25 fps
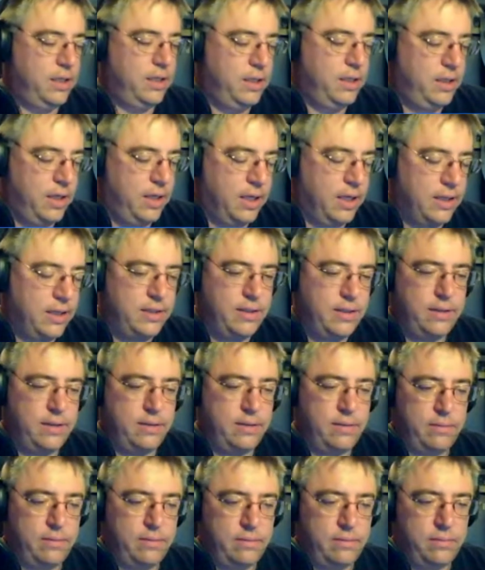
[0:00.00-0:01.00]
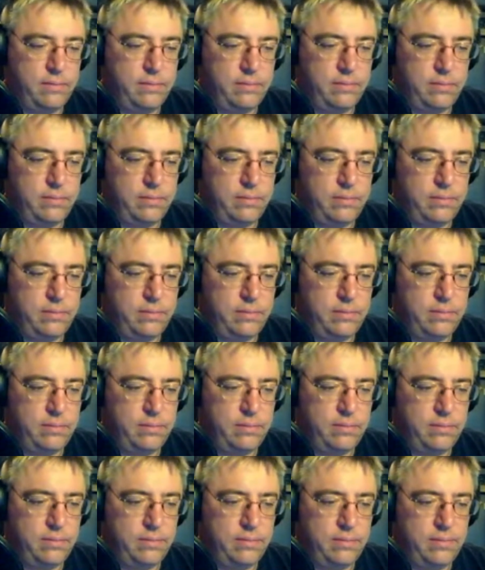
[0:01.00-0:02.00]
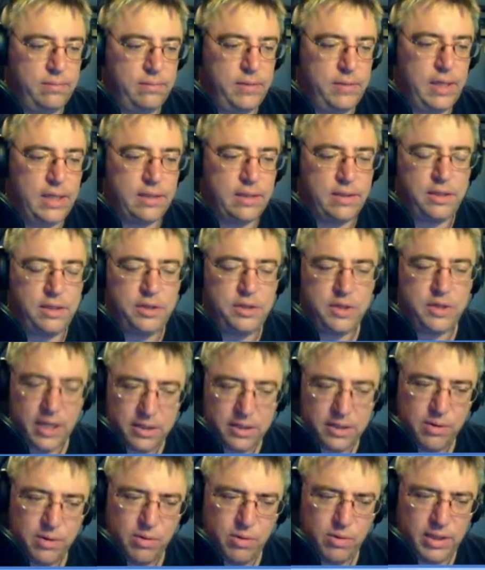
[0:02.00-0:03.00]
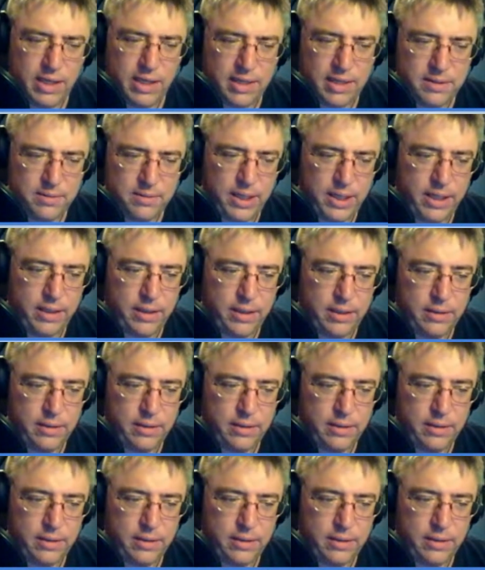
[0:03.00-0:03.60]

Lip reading: Yes. Yes. Did you guys record last week?